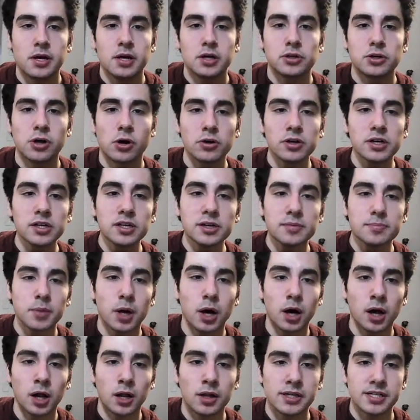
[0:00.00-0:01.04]
Coconut
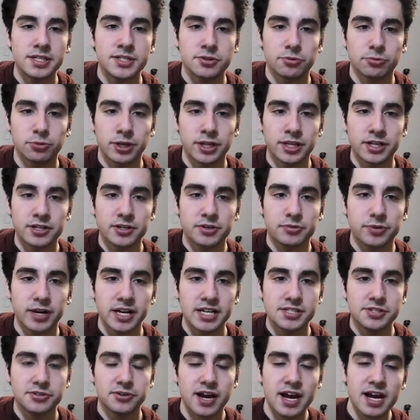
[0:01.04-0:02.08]
Mall is a really good
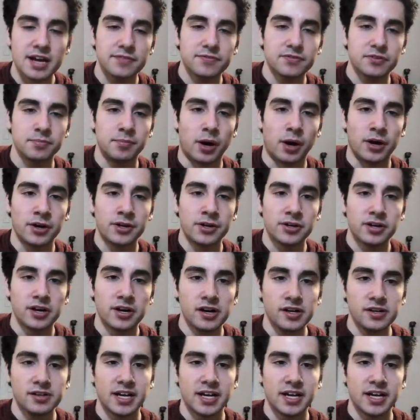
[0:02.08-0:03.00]
racetrack for Mario Kart,